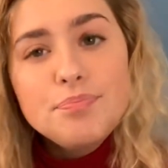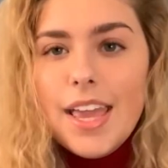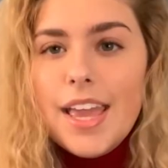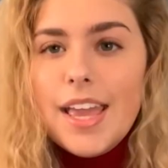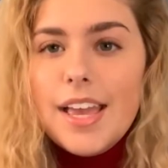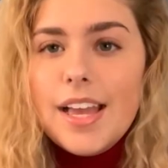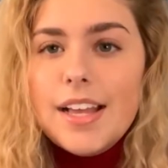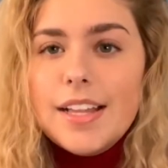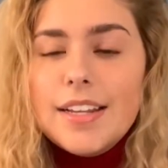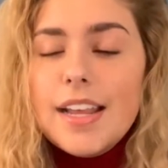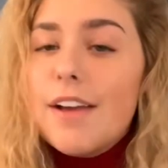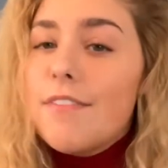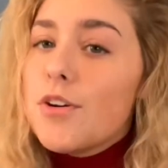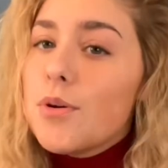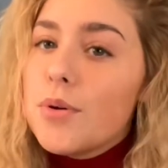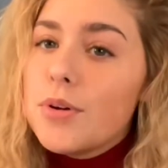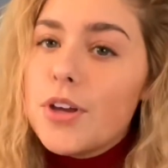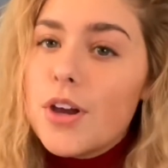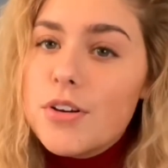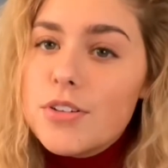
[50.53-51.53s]
and
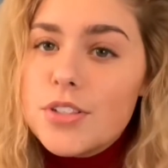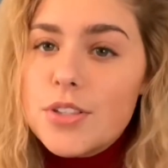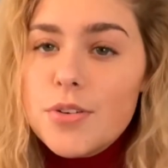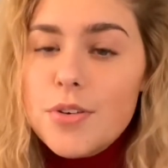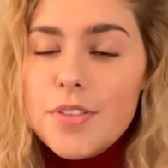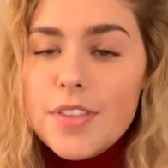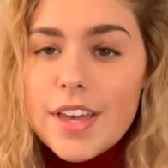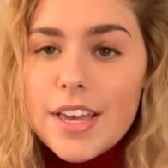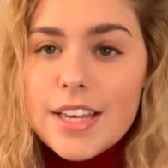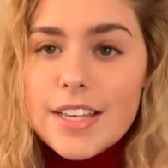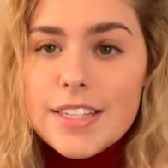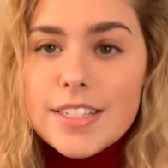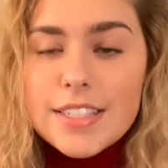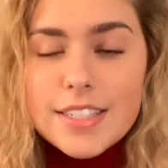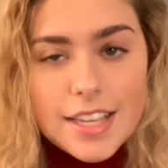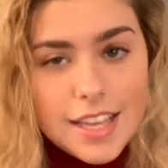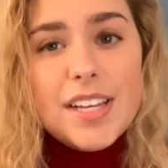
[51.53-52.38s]
everyone goes through things.